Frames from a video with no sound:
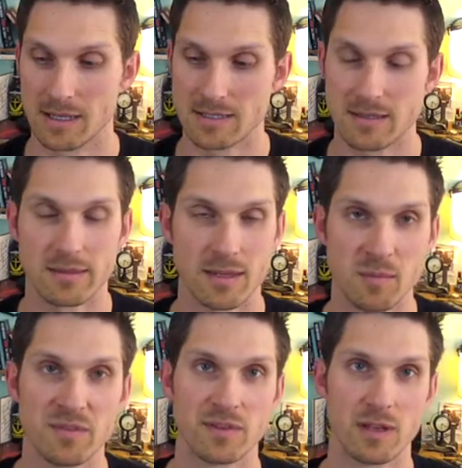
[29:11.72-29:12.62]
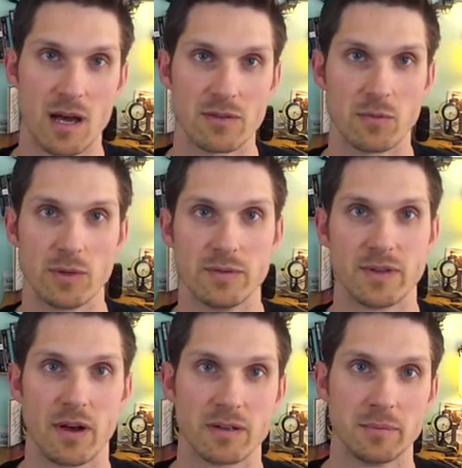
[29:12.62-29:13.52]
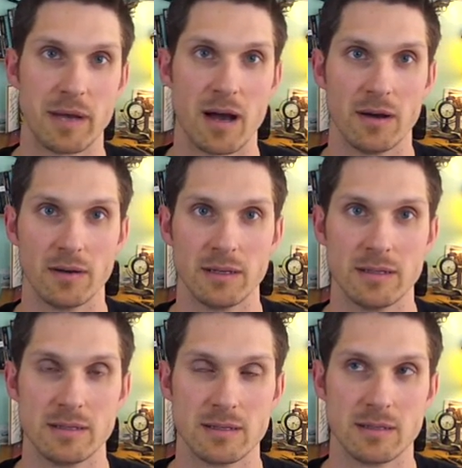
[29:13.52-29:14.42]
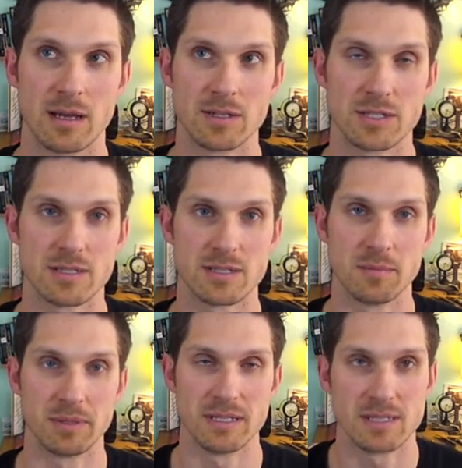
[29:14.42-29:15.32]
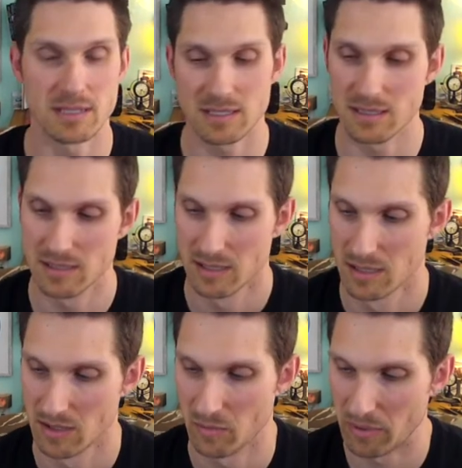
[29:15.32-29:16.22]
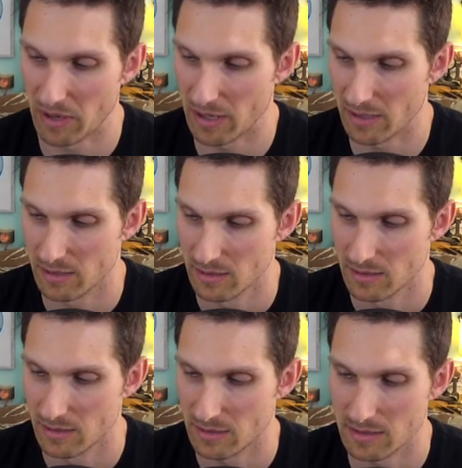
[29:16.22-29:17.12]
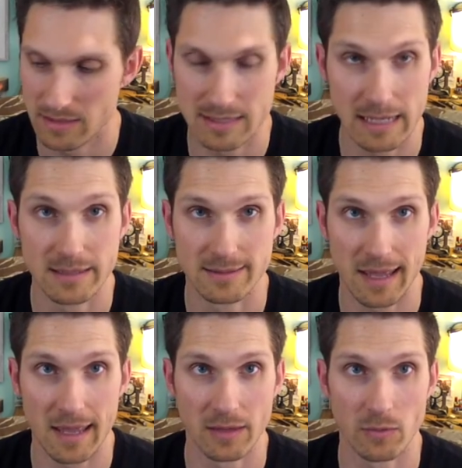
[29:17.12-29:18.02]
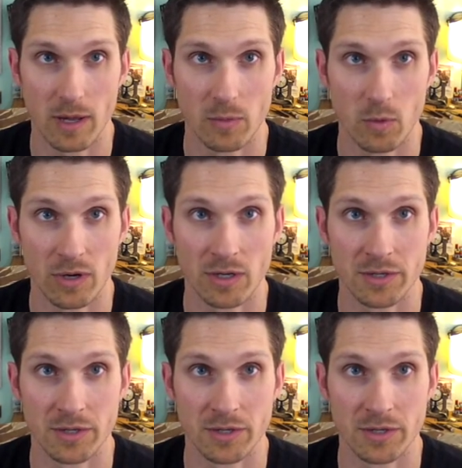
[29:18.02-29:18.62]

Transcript: it's the theme of a lot of what you've talked about in the not just the simplicity, but in the day to day, right? Working